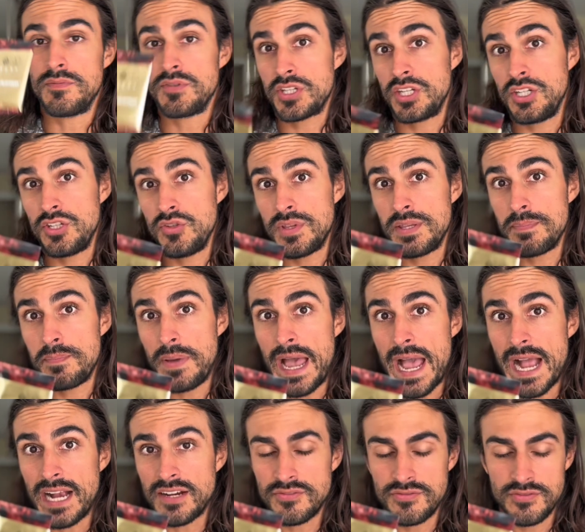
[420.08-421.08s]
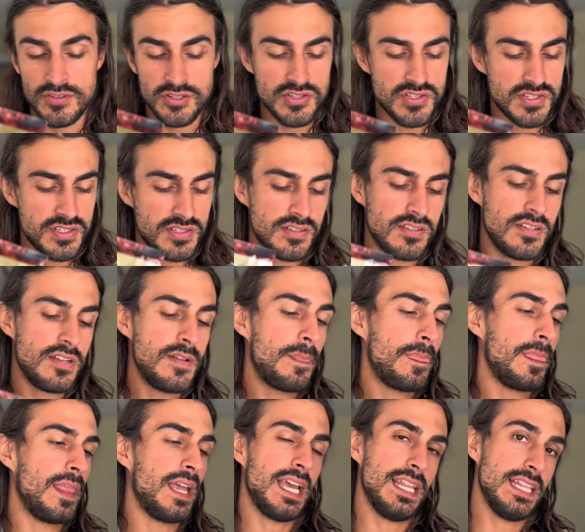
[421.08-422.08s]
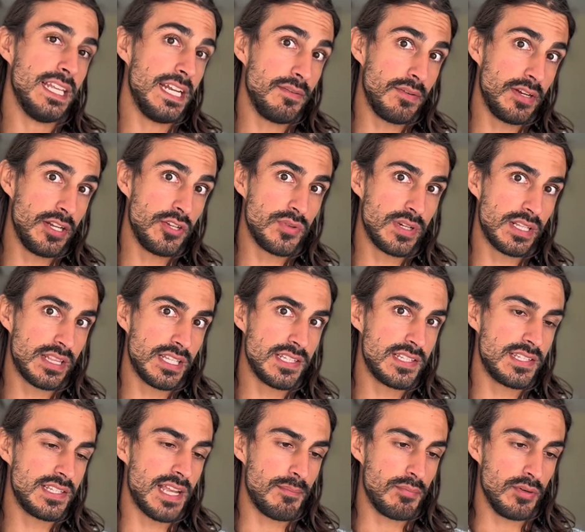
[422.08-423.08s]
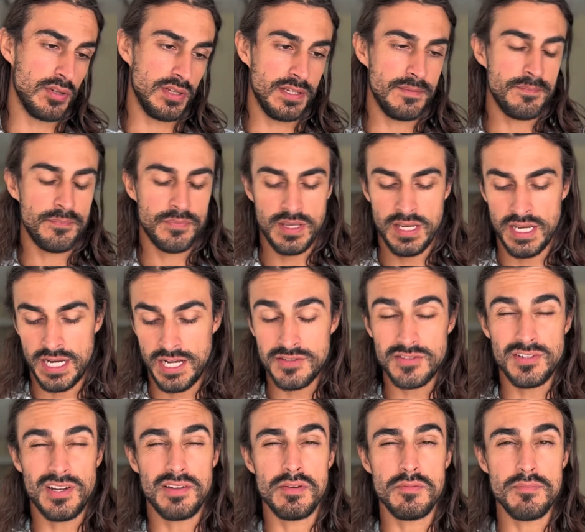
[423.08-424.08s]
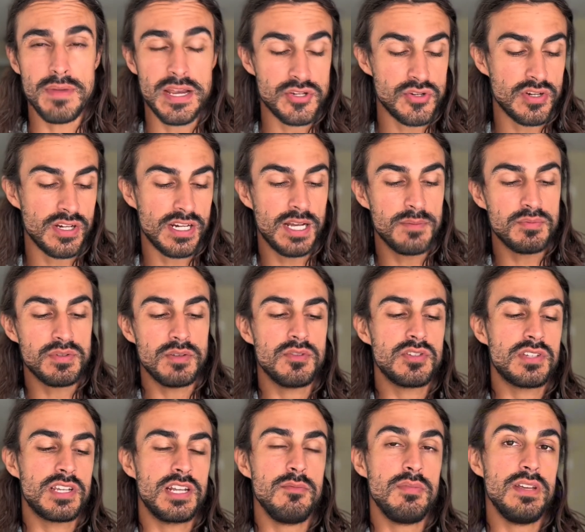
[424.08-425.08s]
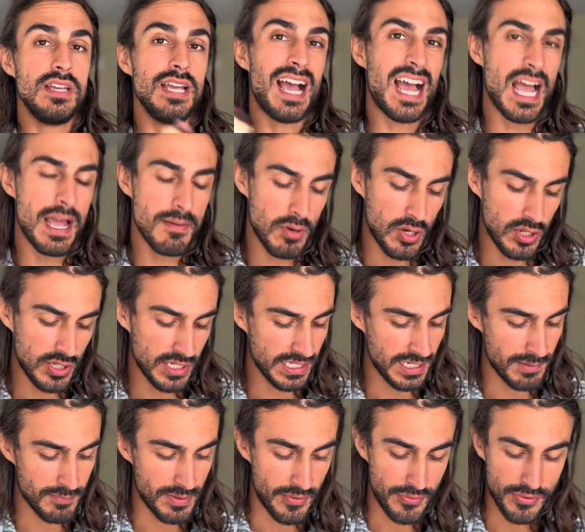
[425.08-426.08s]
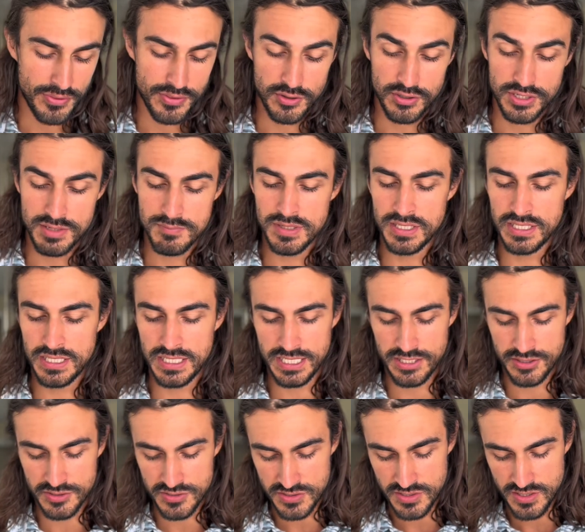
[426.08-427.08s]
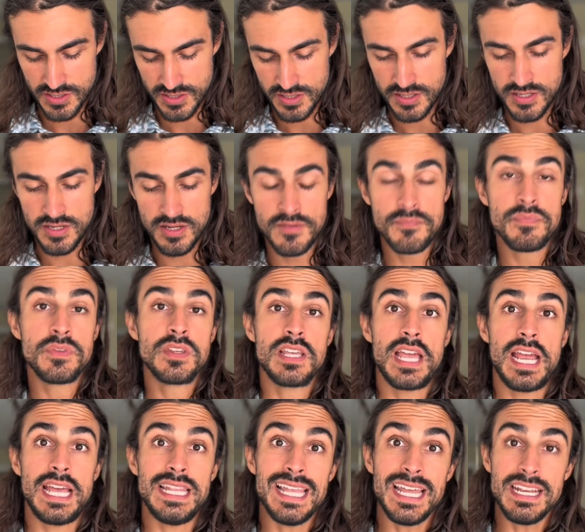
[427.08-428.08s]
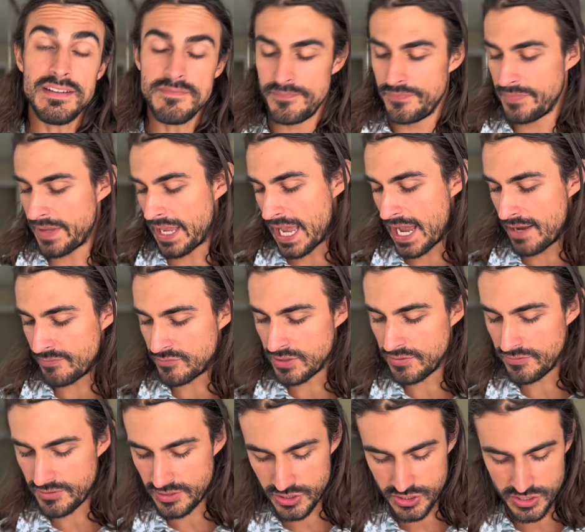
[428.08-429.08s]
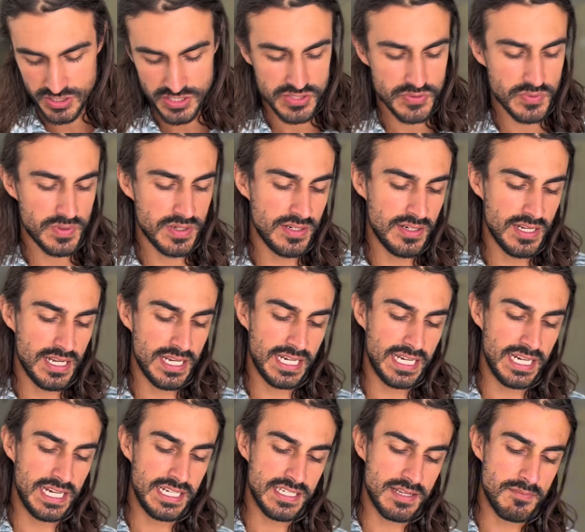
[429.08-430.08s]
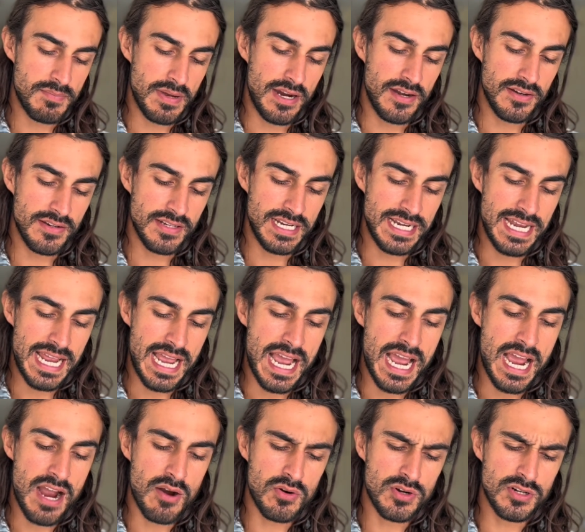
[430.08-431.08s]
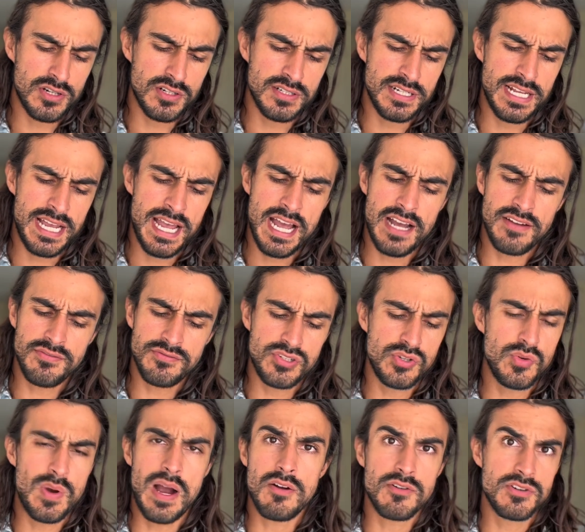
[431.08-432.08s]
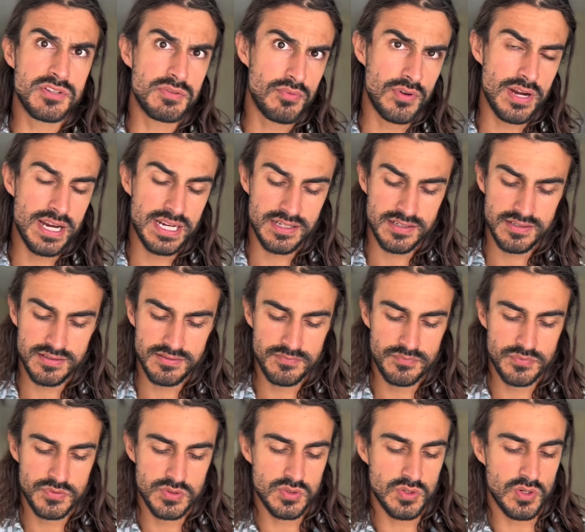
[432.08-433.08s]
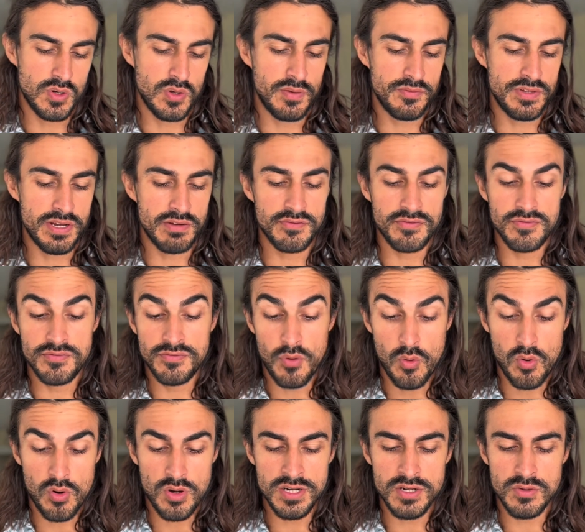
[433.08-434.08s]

going to do the pack first, and then I'm going to drink this separately. I also don't have a measuring cup, so I'm just going to be eyeballing about 30 milliliters. And then after I finish this one, I get about an hour and a half, 2 hours break. So I've done 4 in a